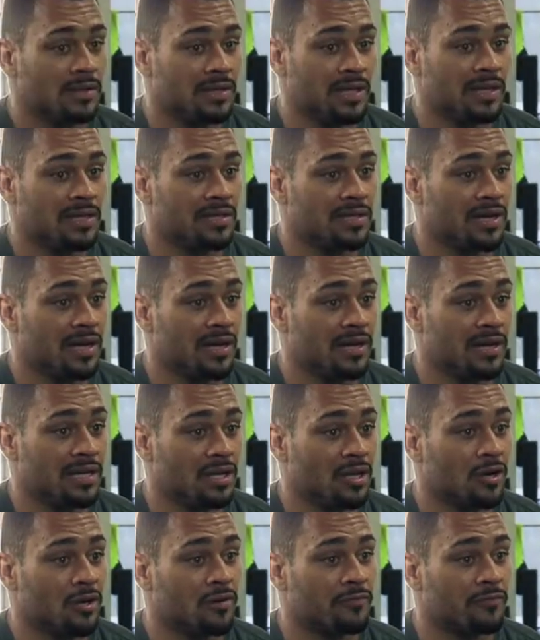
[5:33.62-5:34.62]
Get it done
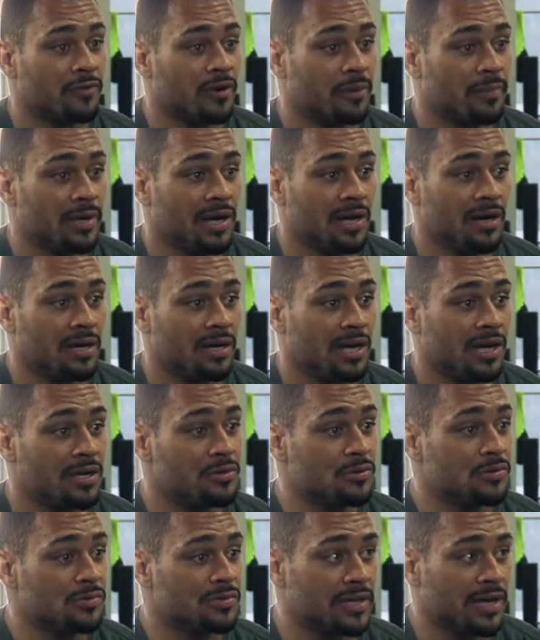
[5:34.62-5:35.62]
and learn from it. I
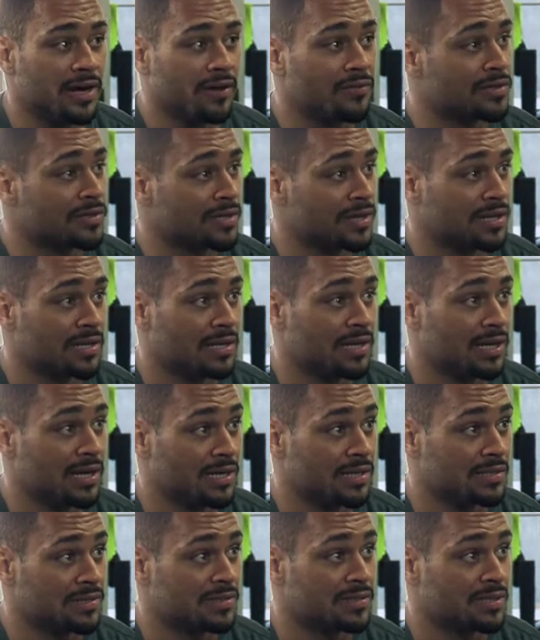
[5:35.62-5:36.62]
use everything
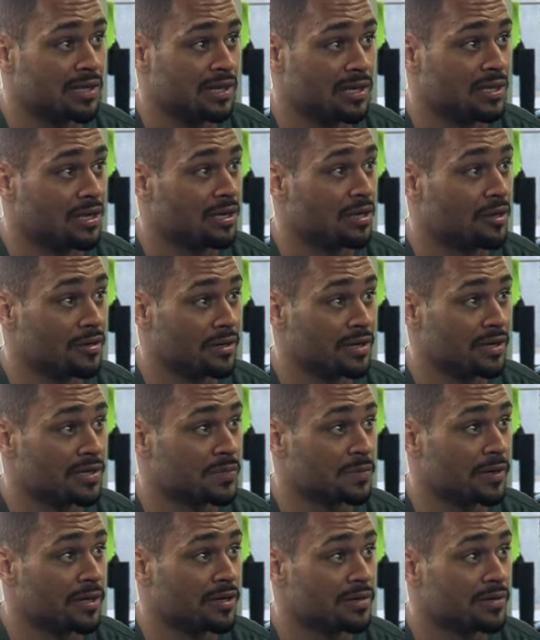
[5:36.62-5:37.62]
as a learning
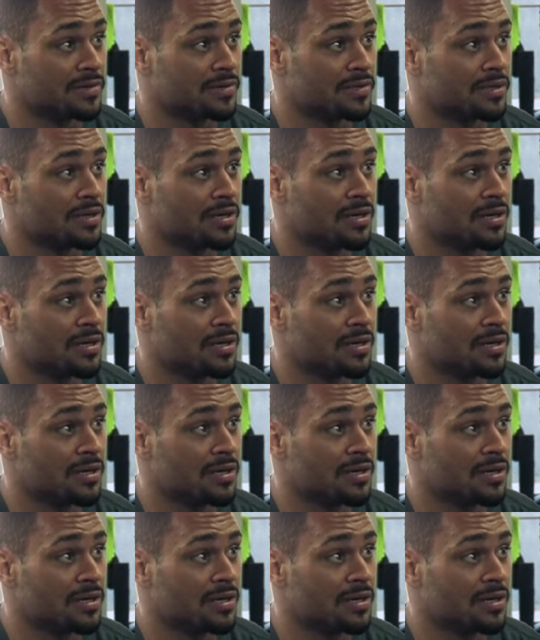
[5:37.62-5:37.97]
experience.